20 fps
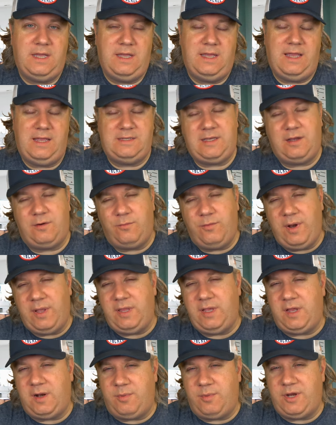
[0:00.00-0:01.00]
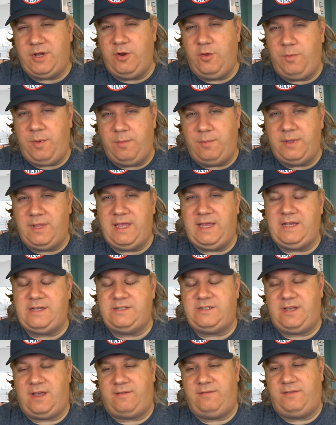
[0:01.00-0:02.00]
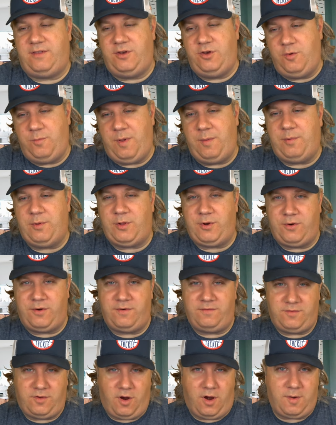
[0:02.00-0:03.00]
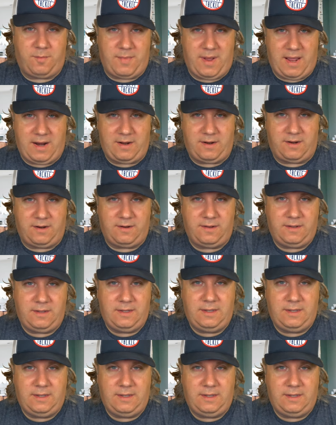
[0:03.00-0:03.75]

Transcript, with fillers: is that really going to bring new people in? Because have the new people heard of Dark Matter?